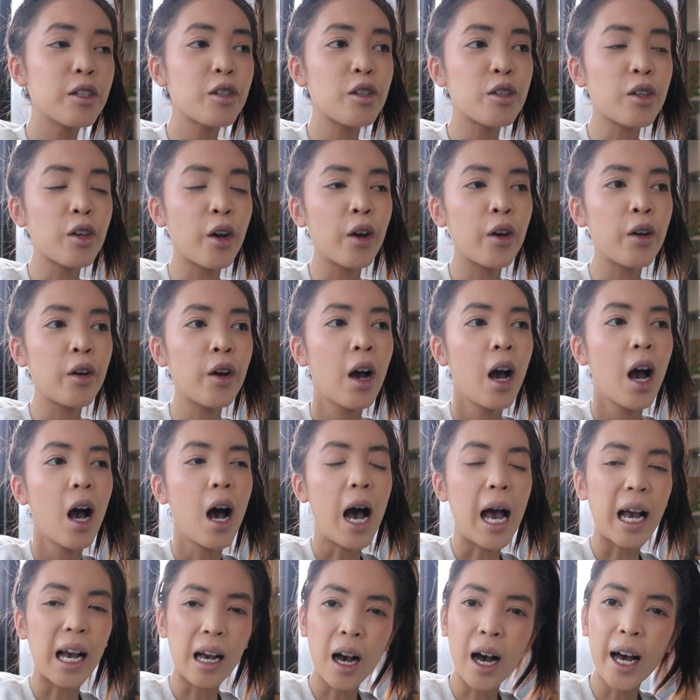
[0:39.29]
So
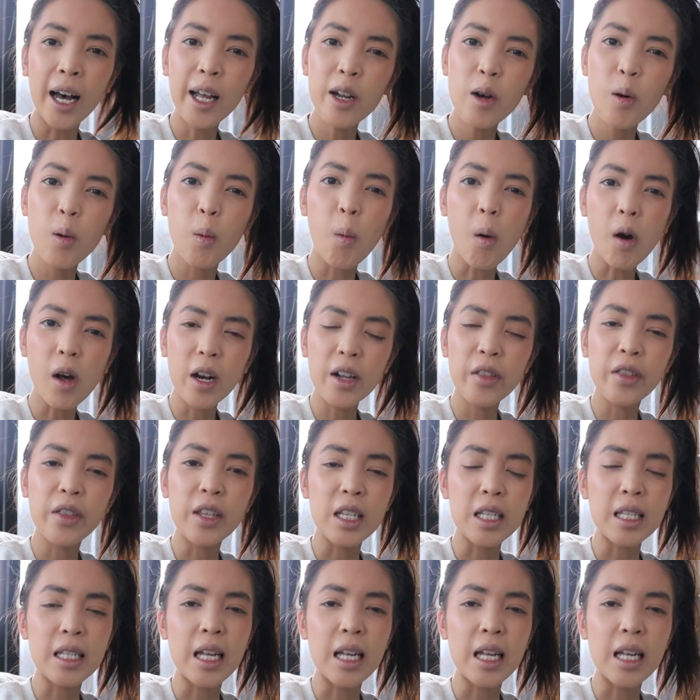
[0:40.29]
I kind of wanted this